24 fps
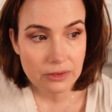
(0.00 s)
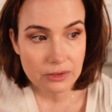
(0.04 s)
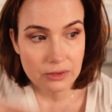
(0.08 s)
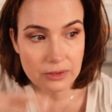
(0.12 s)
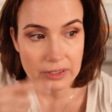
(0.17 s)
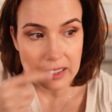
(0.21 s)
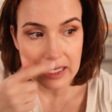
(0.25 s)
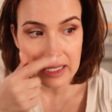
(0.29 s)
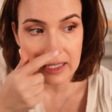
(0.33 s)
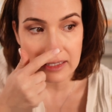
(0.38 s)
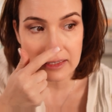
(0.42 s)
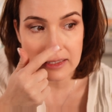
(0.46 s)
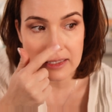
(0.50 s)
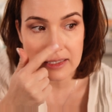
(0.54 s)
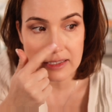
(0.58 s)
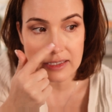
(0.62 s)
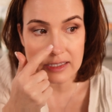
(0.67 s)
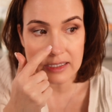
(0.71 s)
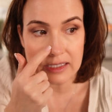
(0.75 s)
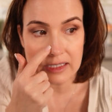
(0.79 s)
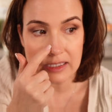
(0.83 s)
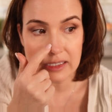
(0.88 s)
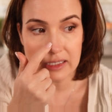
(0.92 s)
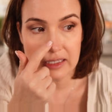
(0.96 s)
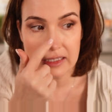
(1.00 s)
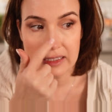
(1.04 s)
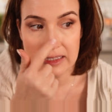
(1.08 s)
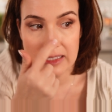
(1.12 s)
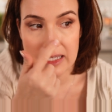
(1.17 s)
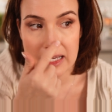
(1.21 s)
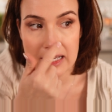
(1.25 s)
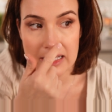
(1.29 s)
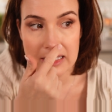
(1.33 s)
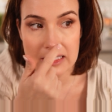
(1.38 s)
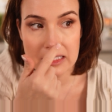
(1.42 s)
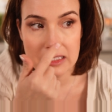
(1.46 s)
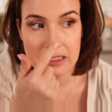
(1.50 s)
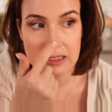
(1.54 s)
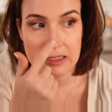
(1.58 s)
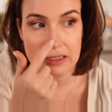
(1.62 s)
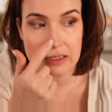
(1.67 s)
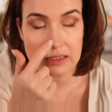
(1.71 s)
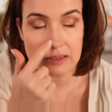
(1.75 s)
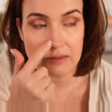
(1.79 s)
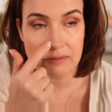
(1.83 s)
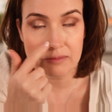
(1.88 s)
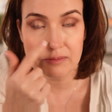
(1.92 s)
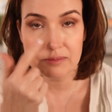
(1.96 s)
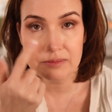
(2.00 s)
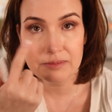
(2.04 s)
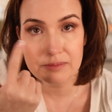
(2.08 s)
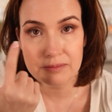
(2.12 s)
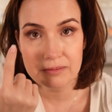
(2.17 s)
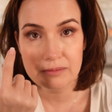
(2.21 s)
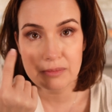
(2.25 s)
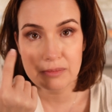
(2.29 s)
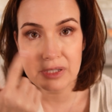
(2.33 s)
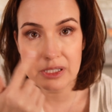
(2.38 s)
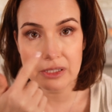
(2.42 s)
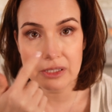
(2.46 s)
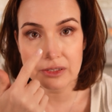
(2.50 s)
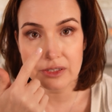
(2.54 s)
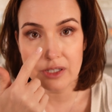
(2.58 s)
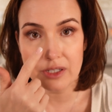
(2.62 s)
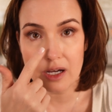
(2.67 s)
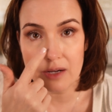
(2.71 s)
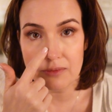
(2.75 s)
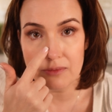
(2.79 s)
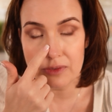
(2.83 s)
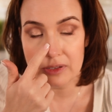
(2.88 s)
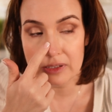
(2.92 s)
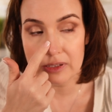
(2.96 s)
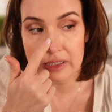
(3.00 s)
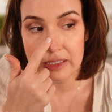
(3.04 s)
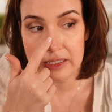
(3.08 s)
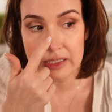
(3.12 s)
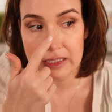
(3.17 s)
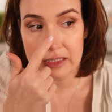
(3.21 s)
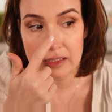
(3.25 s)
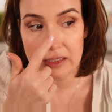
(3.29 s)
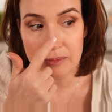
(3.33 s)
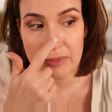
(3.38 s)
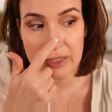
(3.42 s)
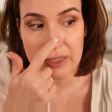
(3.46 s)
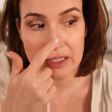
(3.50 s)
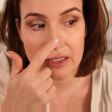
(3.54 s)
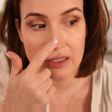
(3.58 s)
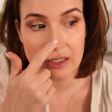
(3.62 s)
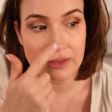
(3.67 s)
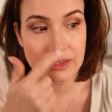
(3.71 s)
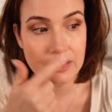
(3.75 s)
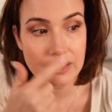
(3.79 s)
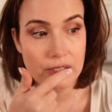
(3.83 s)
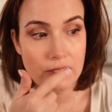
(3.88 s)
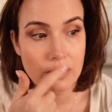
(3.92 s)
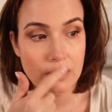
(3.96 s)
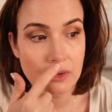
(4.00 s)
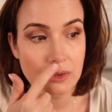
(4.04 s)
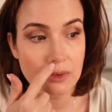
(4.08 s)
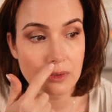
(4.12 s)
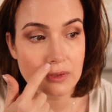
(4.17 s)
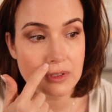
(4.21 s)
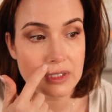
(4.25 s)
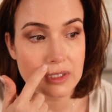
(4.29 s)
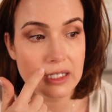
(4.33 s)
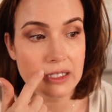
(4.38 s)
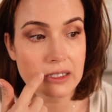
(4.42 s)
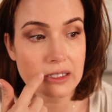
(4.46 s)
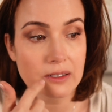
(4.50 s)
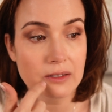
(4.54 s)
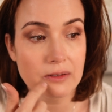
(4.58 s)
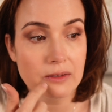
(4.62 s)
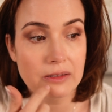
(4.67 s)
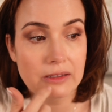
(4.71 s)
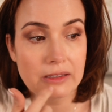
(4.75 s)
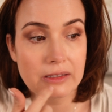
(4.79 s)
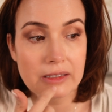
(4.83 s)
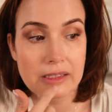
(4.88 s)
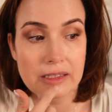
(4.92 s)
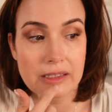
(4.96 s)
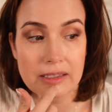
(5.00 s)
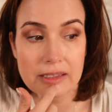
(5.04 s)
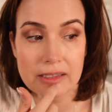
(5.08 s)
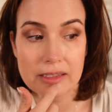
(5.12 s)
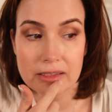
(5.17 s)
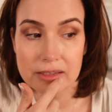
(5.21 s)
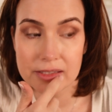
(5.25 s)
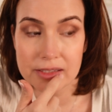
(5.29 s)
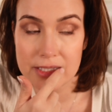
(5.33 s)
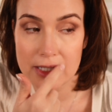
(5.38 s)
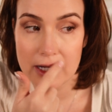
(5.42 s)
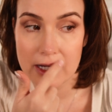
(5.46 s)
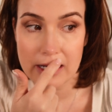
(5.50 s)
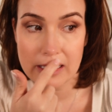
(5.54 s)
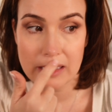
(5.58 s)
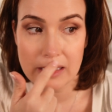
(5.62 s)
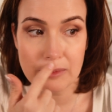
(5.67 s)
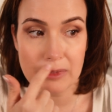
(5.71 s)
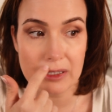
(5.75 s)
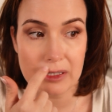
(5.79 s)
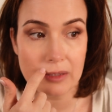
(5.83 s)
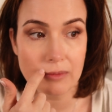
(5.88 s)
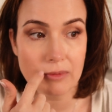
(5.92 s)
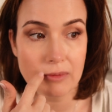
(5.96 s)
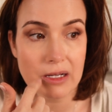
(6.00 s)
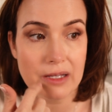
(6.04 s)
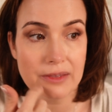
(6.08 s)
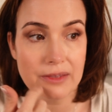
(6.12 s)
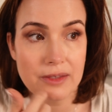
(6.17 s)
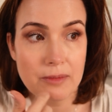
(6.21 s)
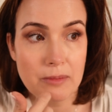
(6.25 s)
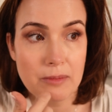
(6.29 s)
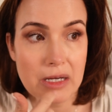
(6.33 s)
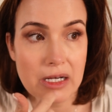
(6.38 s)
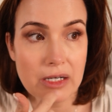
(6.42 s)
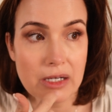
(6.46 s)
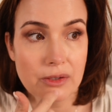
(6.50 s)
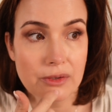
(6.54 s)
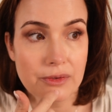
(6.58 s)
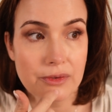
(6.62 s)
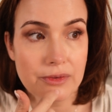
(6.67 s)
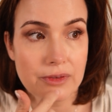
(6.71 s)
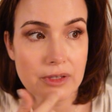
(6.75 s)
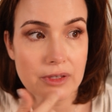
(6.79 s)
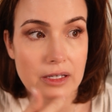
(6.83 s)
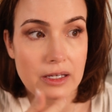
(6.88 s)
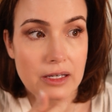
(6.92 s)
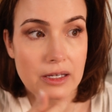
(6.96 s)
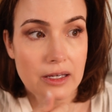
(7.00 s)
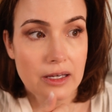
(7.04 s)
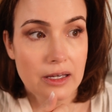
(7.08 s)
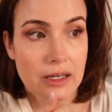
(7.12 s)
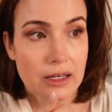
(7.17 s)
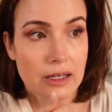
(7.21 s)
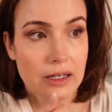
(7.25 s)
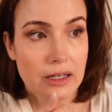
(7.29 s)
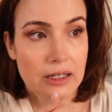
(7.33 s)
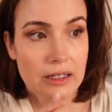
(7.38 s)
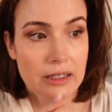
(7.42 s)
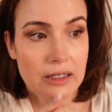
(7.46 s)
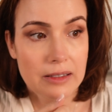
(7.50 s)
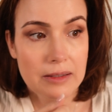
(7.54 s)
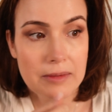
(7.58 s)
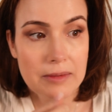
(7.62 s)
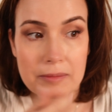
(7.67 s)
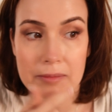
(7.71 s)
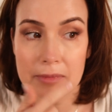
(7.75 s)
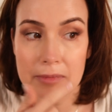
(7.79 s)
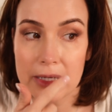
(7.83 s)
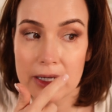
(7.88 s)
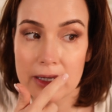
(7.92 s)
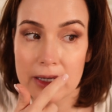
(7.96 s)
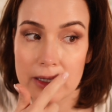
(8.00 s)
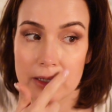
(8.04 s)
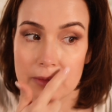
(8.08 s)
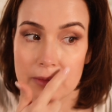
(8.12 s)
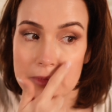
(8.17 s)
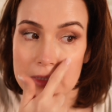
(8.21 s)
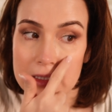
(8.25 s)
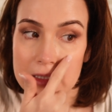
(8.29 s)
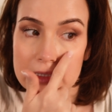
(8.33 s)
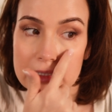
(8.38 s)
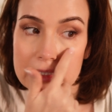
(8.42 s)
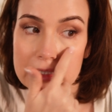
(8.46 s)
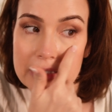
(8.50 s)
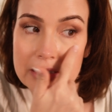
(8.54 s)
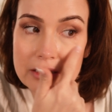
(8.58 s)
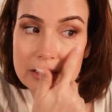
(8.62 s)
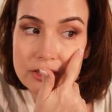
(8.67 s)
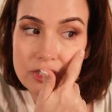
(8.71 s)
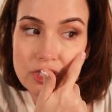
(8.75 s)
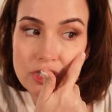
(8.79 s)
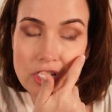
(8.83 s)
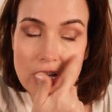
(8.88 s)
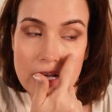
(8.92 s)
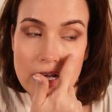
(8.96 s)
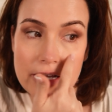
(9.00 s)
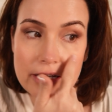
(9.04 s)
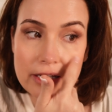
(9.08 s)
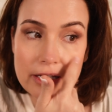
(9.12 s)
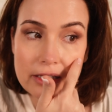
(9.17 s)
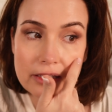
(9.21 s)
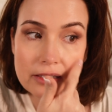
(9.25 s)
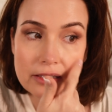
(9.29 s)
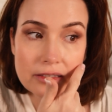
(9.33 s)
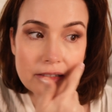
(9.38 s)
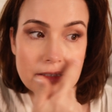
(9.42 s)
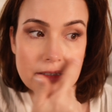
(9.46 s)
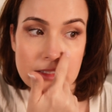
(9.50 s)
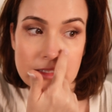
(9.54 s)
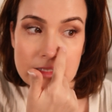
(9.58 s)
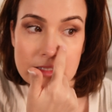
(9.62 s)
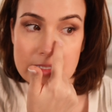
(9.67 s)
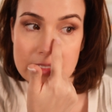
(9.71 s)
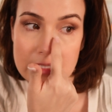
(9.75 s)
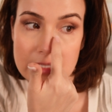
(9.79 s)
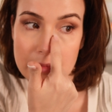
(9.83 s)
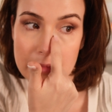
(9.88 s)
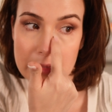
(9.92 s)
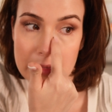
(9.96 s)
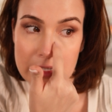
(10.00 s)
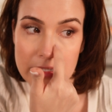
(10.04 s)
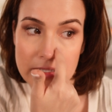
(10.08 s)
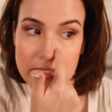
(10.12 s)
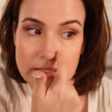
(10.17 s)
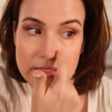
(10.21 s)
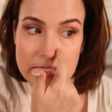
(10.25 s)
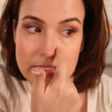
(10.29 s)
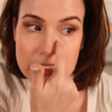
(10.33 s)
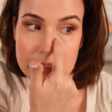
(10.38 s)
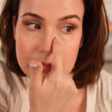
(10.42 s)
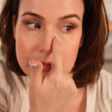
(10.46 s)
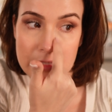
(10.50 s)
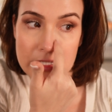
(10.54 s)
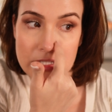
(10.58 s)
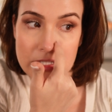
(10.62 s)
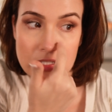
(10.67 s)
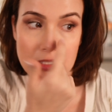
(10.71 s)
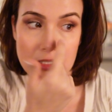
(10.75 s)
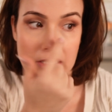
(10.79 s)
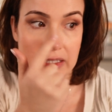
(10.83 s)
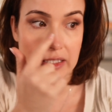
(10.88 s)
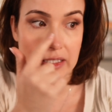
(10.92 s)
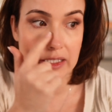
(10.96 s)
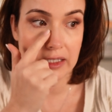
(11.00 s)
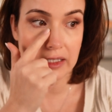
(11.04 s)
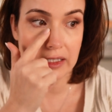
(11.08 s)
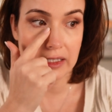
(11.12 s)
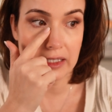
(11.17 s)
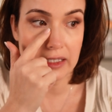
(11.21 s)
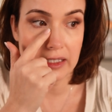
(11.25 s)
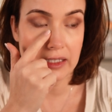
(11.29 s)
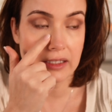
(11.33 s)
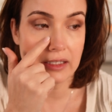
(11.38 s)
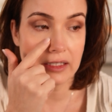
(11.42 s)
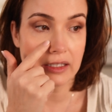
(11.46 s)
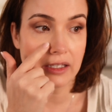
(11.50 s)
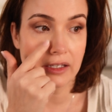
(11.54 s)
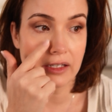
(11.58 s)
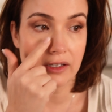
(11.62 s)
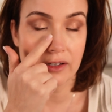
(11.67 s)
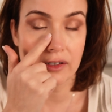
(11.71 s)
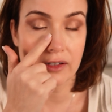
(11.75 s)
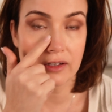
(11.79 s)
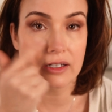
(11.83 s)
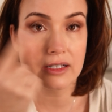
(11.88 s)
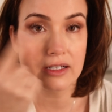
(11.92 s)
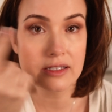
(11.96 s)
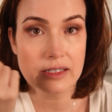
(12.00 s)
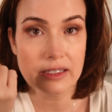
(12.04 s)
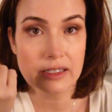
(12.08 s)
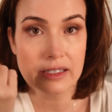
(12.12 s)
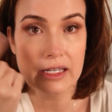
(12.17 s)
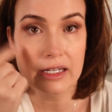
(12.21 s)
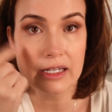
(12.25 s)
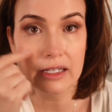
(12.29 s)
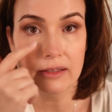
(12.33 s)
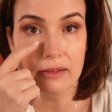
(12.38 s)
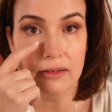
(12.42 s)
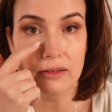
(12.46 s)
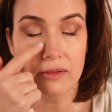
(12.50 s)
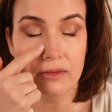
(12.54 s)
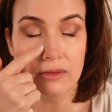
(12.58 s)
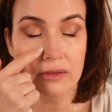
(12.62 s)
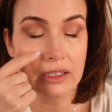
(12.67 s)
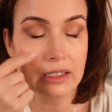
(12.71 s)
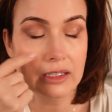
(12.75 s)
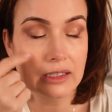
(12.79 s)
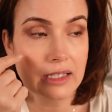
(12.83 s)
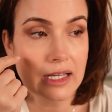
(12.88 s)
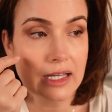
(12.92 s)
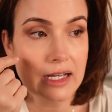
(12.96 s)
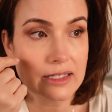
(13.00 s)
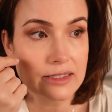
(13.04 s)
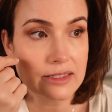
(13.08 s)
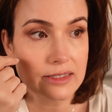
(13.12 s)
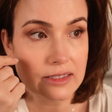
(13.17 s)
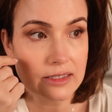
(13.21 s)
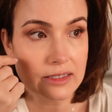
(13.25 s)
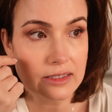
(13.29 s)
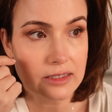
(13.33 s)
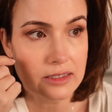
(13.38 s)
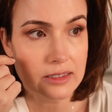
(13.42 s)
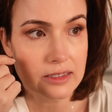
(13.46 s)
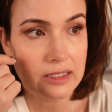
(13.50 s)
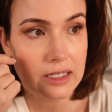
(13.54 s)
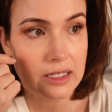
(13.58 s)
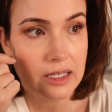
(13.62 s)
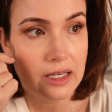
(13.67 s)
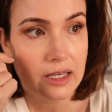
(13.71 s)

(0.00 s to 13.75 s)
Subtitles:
You can see it has peeled off a little bit on the nose and a little tiny bit around the mouth. I am a little shiny in some areas, especially in here, because again, the glasses.